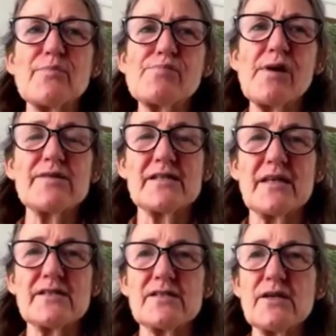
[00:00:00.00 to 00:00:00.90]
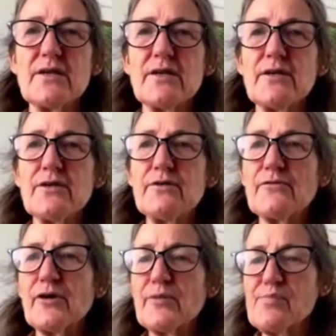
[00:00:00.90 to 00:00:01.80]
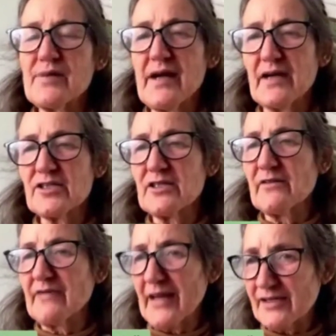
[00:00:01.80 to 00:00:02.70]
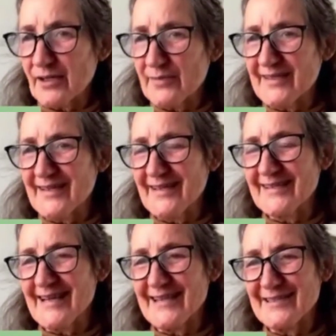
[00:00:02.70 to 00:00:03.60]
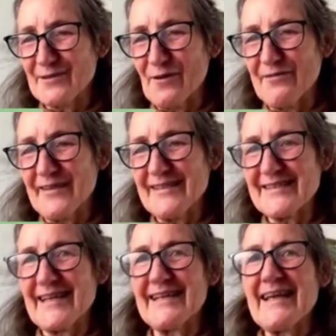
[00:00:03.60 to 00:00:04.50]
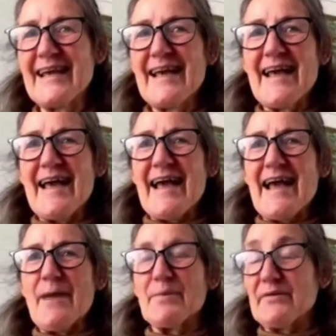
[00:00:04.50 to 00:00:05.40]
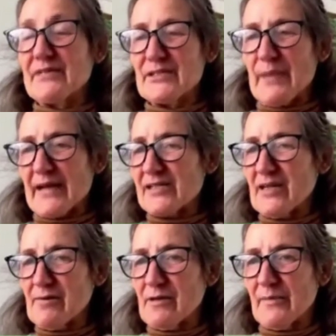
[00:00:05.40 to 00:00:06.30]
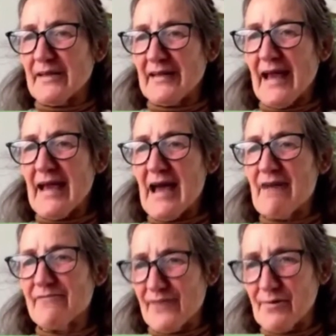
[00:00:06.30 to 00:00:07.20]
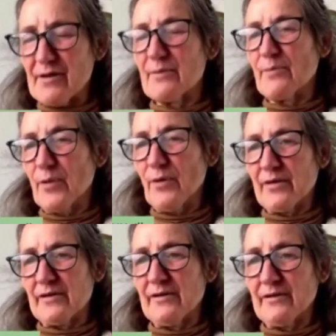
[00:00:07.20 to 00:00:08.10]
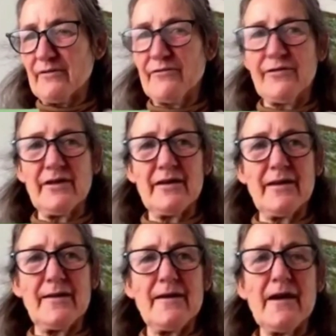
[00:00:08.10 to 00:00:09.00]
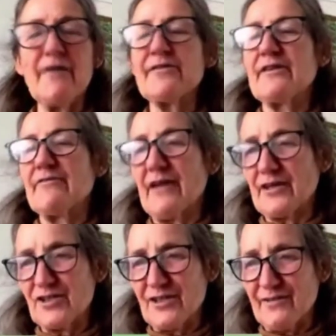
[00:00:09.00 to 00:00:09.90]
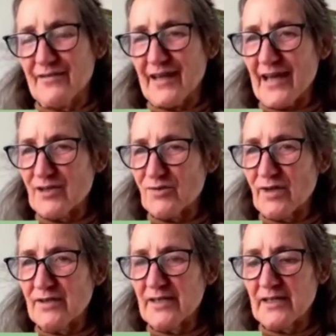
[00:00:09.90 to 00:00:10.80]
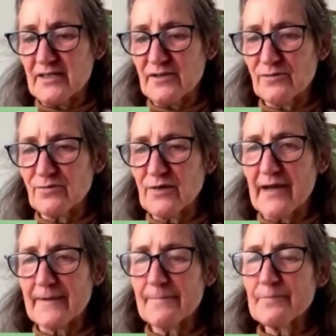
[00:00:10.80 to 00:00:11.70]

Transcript: process, you've got a production of lactobacillus acidophilus and and bifidus bacterium, and they are very important for the healthy function of the gastrointestinal tract.